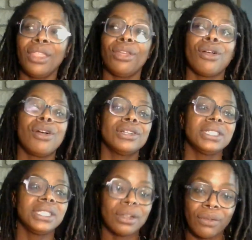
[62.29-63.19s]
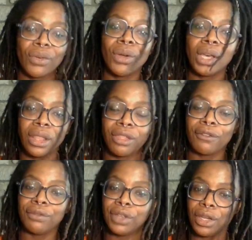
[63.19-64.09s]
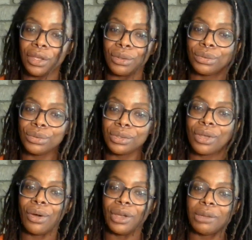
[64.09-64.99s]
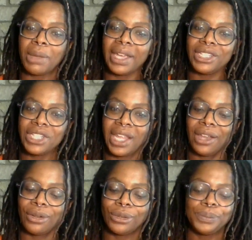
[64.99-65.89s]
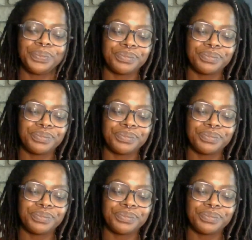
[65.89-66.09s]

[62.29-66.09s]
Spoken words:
There are several other videos on my channel